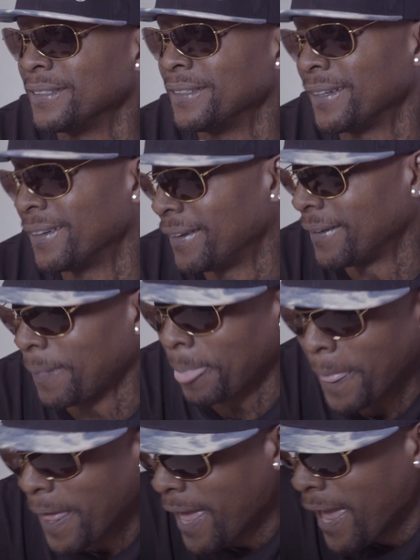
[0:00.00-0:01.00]
shit.
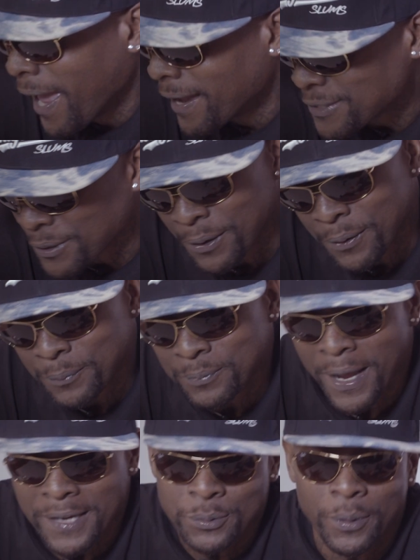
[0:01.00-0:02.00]
Right. So
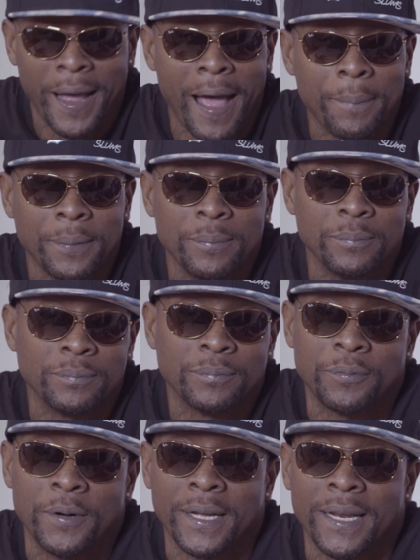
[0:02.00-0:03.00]
that's what happened.
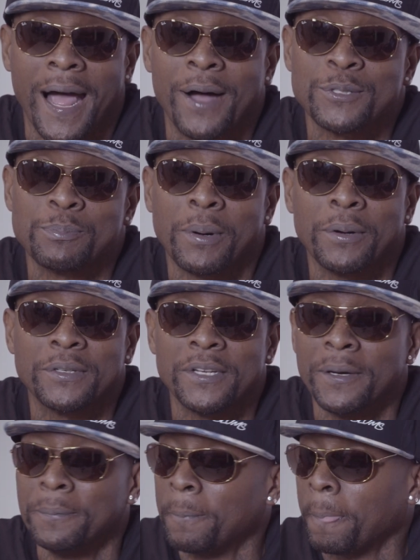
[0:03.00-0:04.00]
Fucking house burnt
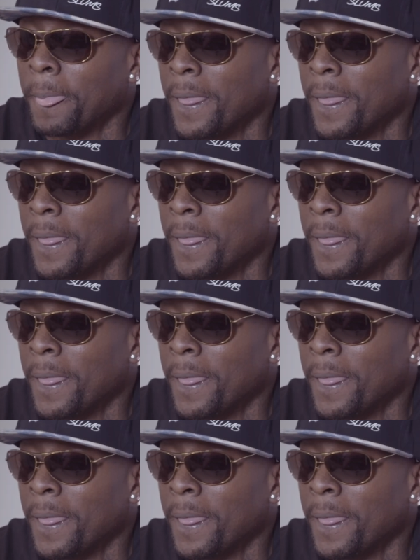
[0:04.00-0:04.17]
up.